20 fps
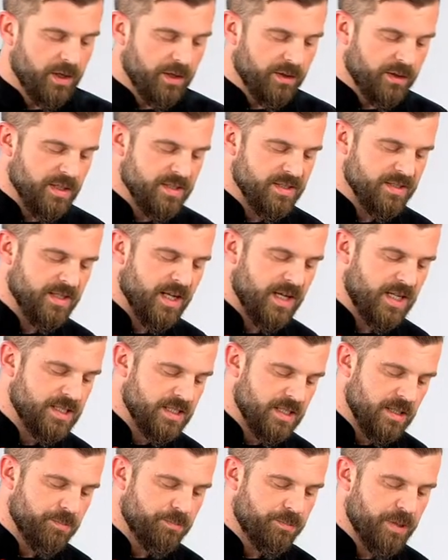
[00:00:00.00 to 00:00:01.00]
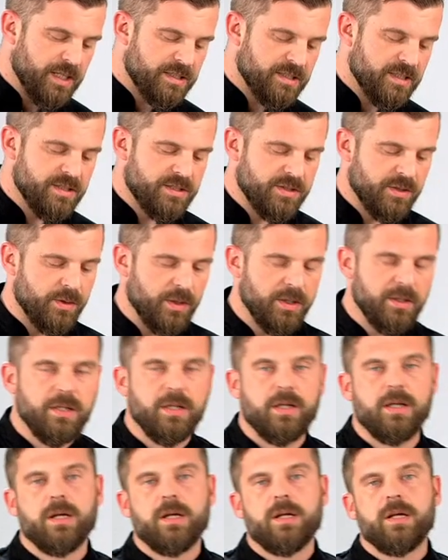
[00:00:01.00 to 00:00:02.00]
there's a nice pattern to
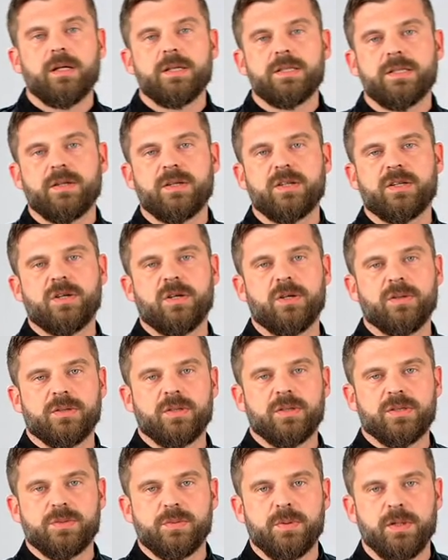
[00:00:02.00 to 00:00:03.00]
it, so your corn dogs